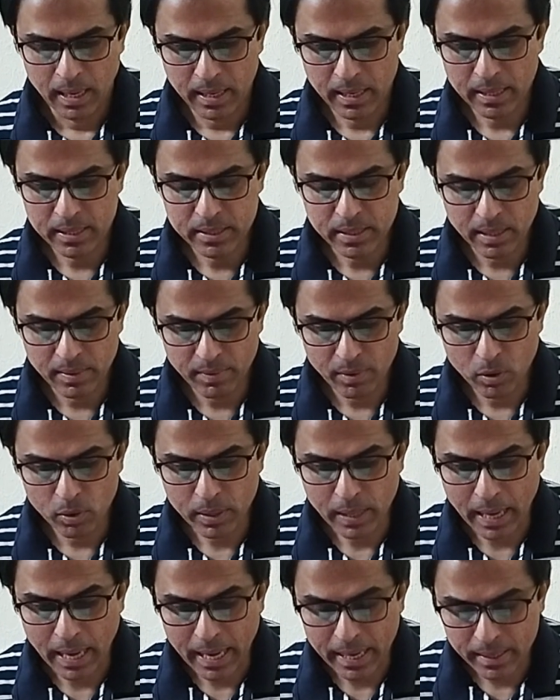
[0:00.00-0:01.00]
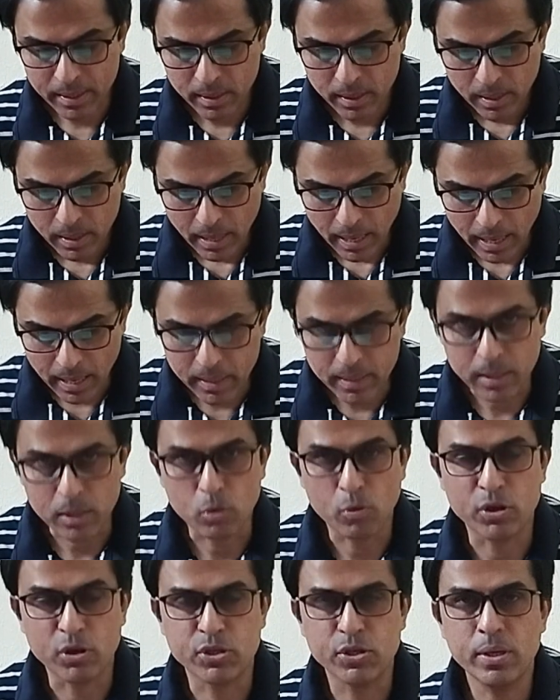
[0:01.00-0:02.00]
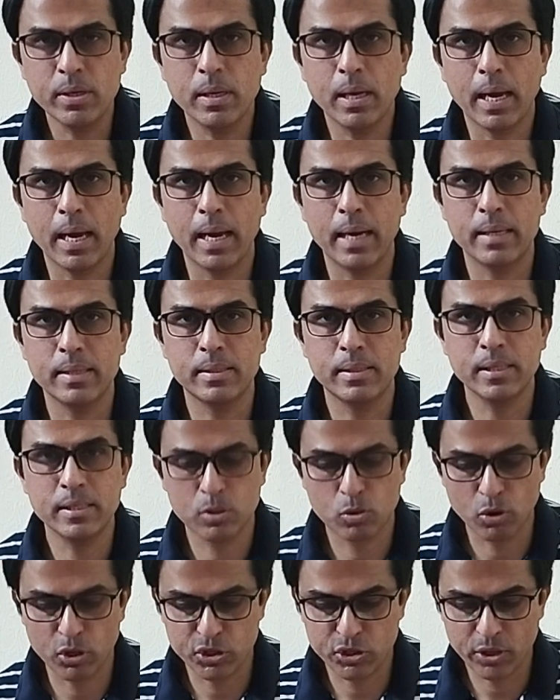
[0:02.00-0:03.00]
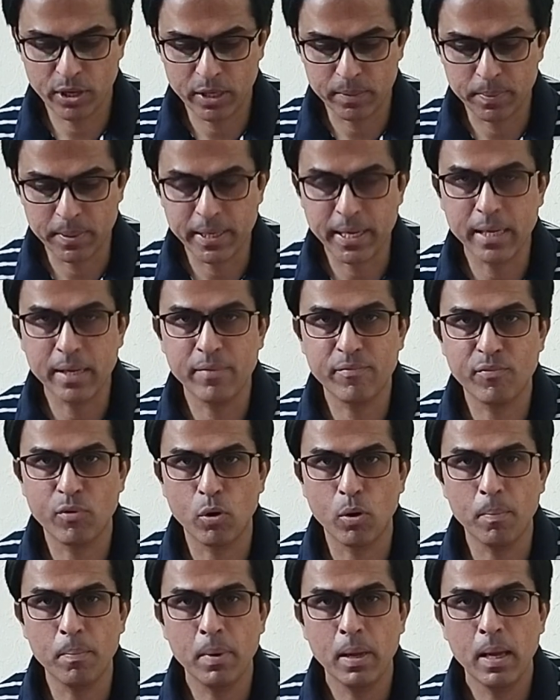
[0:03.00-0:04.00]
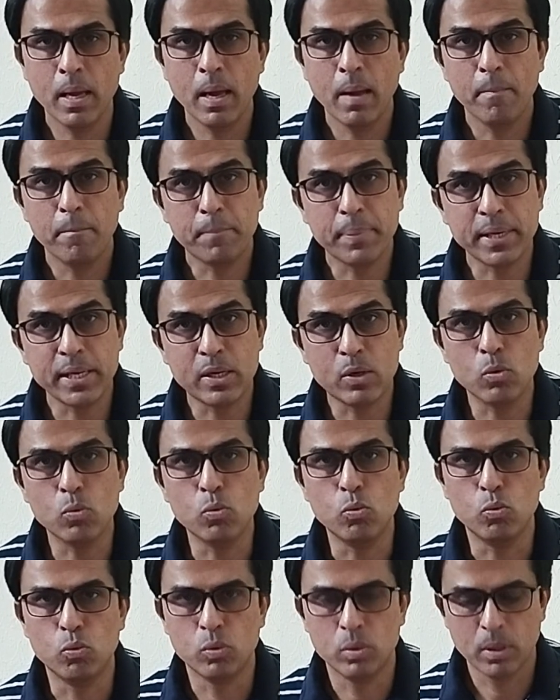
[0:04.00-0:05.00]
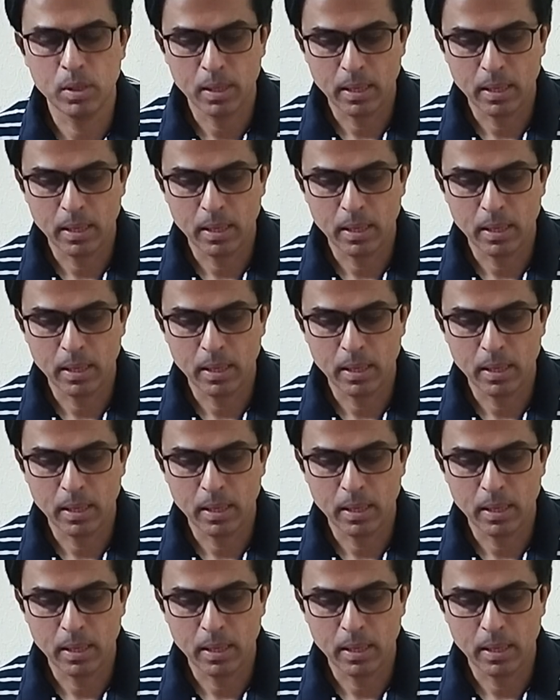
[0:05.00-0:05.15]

Let's have a look at another question, and this question has been taken from P2,